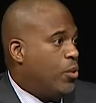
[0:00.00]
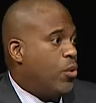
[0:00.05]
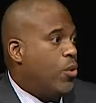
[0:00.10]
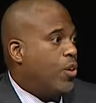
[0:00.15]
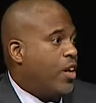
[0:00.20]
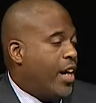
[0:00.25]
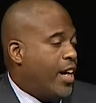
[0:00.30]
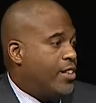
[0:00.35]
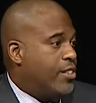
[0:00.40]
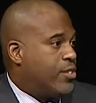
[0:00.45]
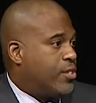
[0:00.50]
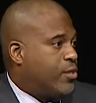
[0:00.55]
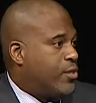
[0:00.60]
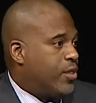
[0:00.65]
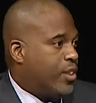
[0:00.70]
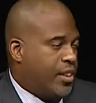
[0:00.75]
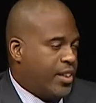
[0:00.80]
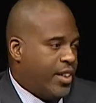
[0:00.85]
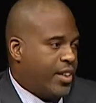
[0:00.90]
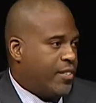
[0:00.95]
or high school,
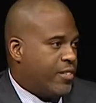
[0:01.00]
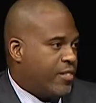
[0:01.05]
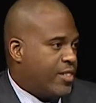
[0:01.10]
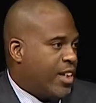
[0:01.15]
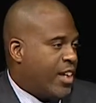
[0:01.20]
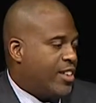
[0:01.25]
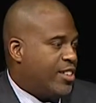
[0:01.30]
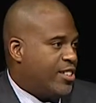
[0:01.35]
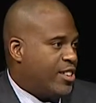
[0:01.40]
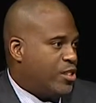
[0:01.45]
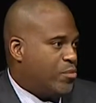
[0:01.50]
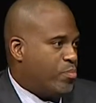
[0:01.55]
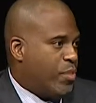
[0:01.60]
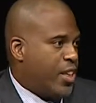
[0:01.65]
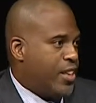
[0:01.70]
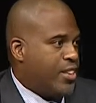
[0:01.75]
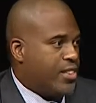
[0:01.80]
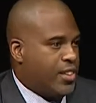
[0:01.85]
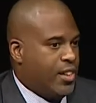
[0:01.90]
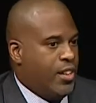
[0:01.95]
and they are not just
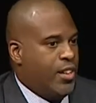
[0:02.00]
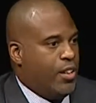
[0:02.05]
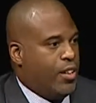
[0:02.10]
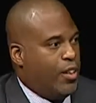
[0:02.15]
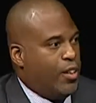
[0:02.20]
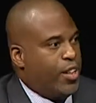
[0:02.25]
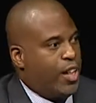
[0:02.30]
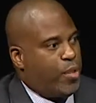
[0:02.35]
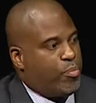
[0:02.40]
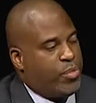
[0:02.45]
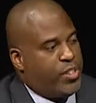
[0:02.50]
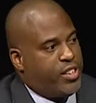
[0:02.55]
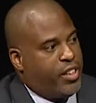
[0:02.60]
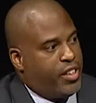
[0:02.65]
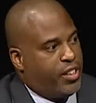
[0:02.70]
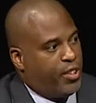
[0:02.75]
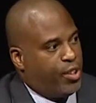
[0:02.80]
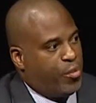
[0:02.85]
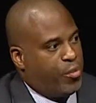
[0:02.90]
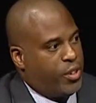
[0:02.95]
based on that
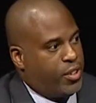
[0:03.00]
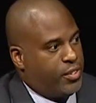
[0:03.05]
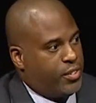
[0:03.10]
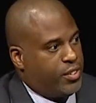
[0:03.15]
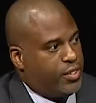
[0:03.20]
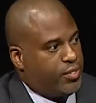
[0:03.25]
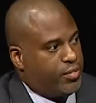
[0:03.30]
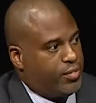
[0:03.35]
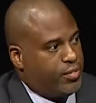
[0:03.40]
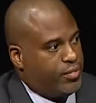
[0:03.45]
particular building.